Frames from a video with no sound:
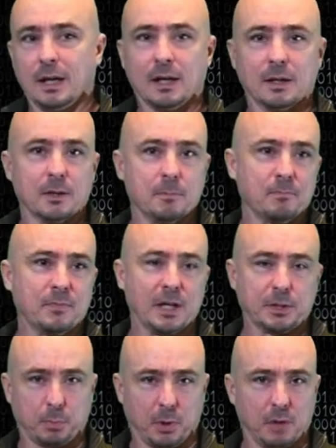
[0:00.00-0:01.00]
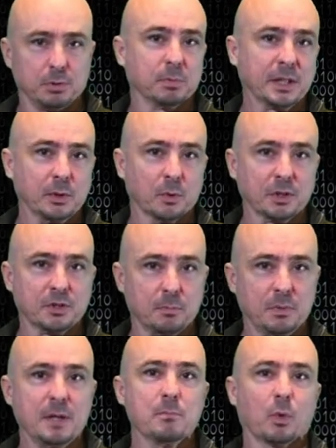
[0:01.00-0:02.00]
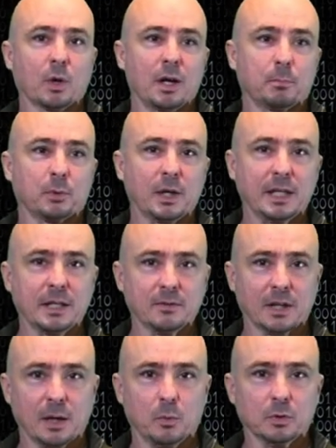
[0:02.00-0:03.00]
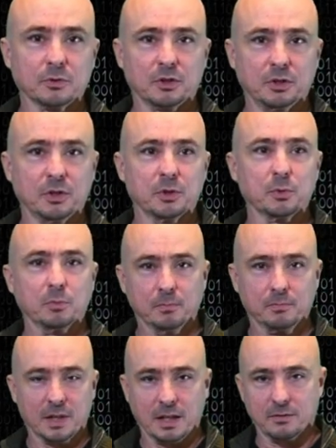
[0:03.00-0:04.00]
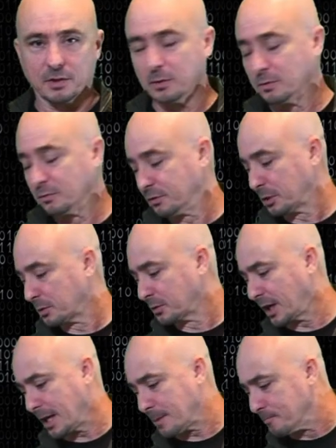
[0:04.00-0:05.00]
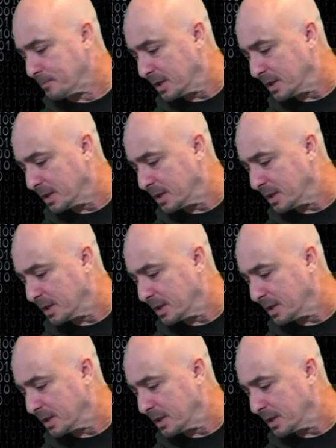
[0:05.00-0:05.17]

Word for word: Um, that's probably going to be more operating than I want to do even on field day.